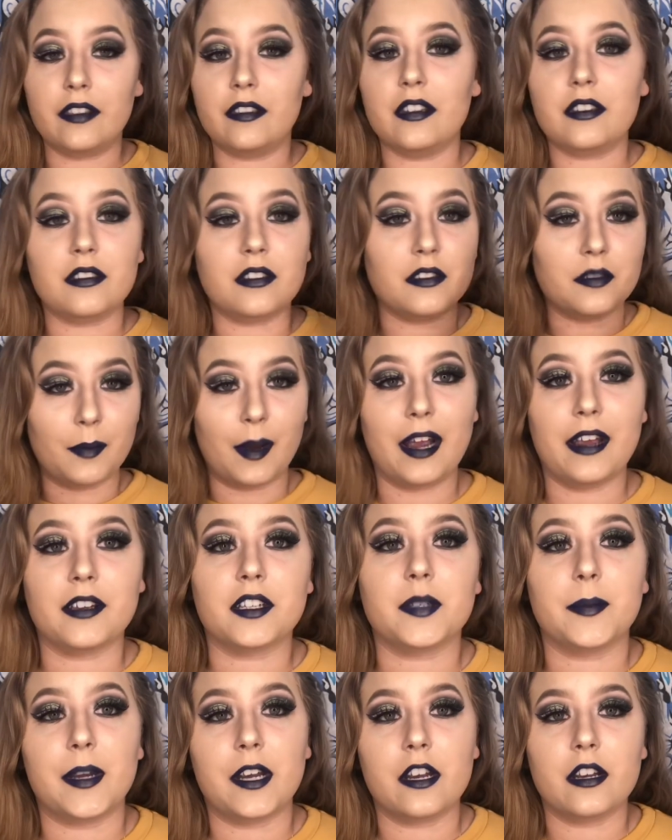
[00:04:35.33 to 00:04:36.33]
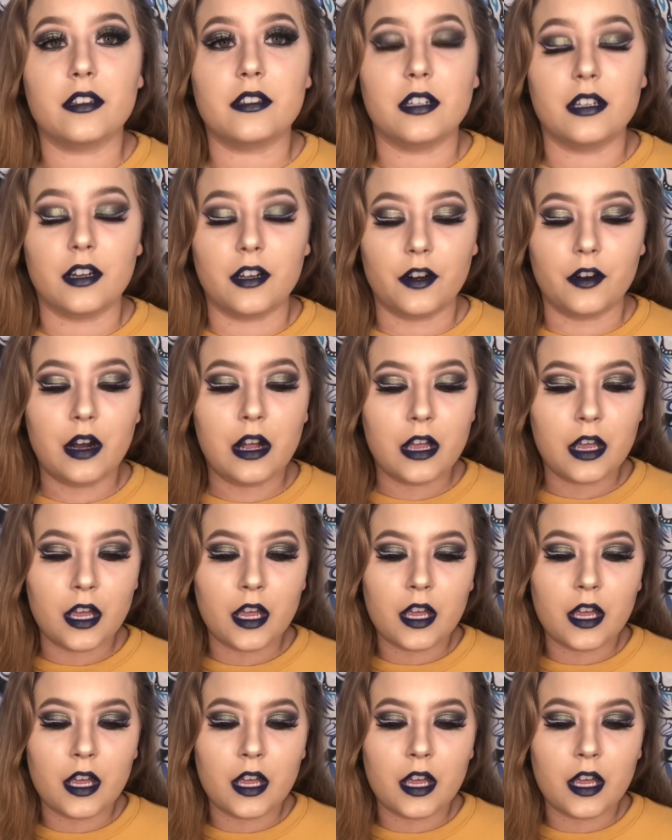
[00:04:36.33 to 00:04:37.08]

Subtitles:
This is my experience, And